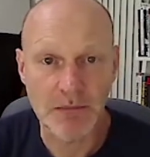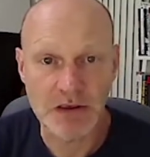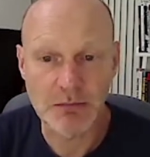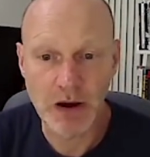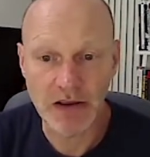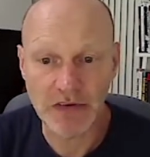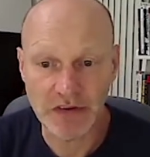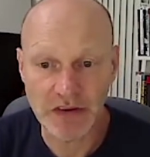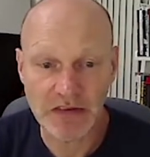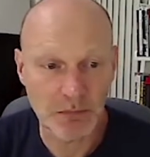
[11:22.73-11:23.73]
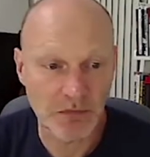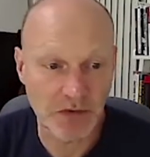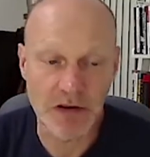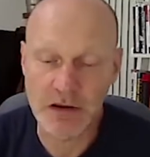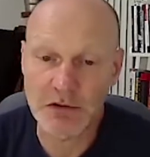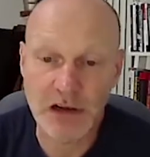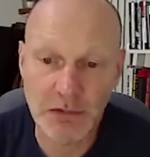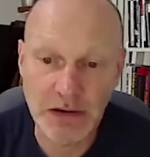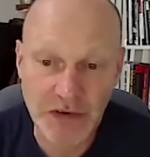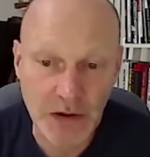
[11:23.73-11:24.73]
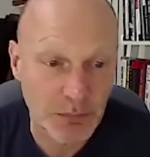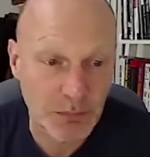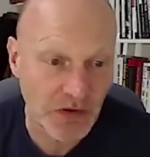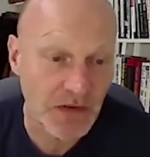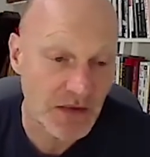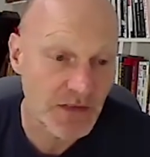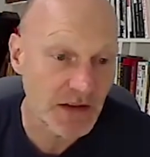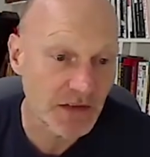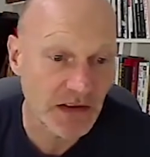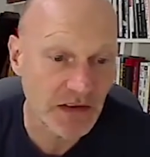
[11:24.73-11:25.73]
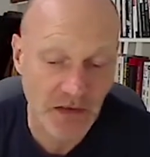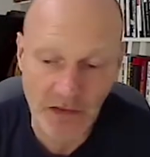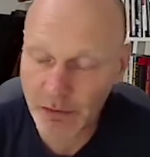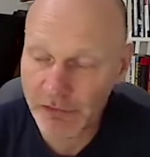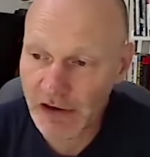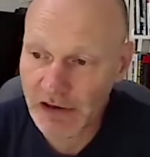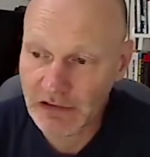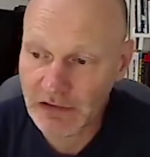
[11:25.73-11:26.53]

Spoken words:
you might see some clear examples in that data that's provided.